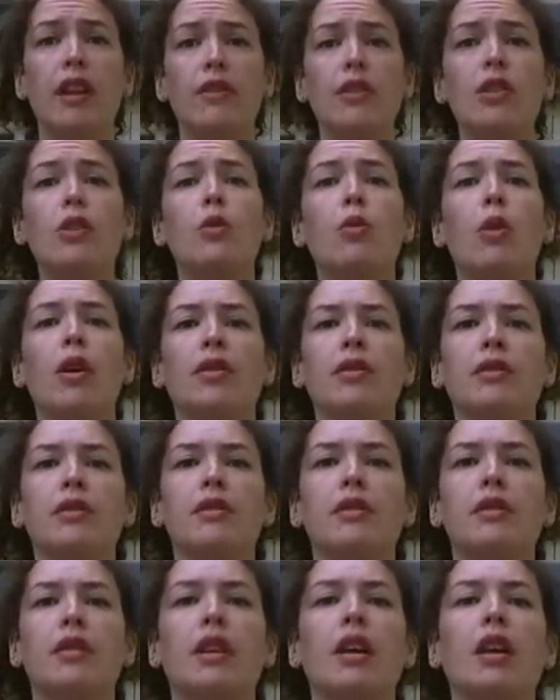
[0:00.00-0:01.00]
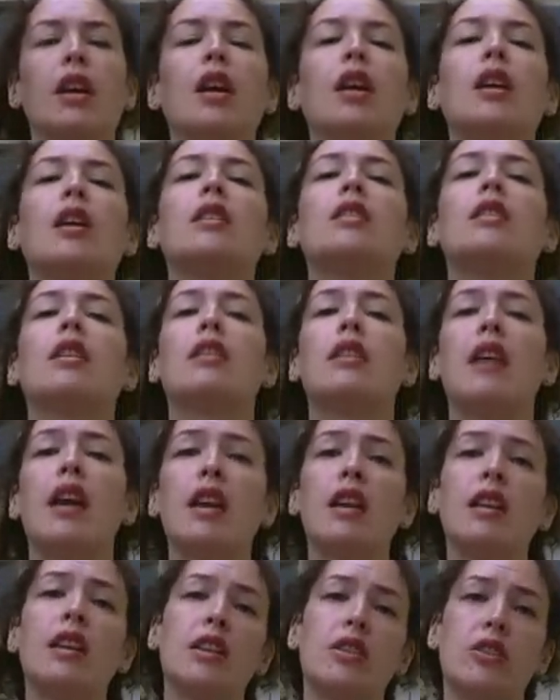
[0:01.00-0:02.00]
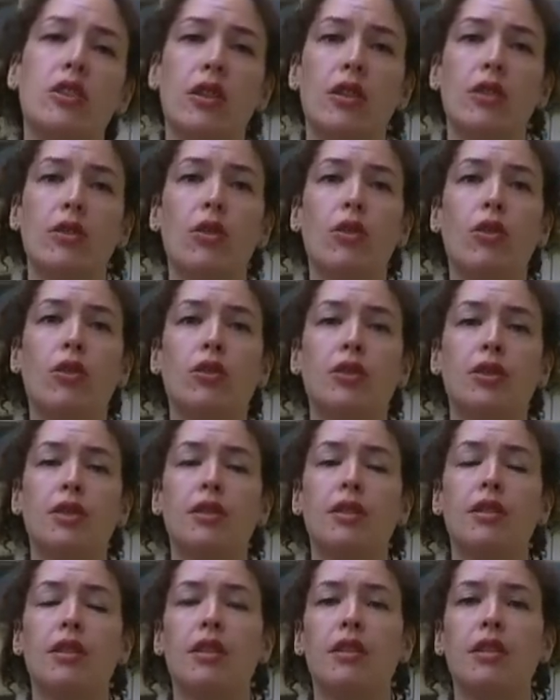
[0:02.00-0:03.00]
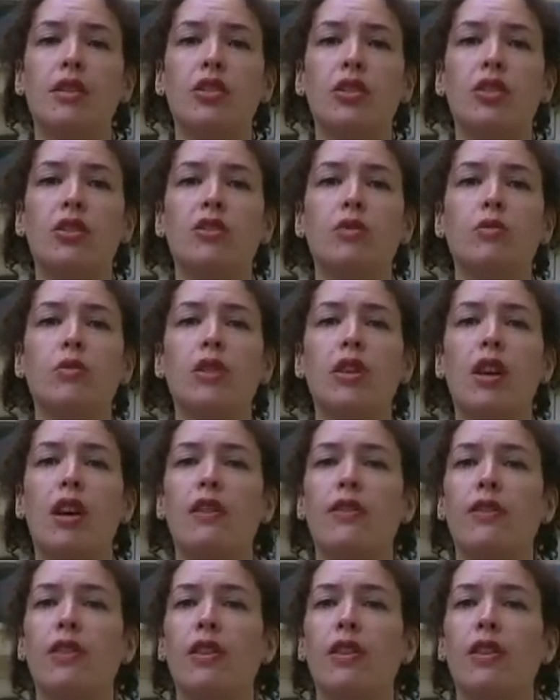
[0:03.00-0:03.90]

whenever you want. Now they initially thought that the children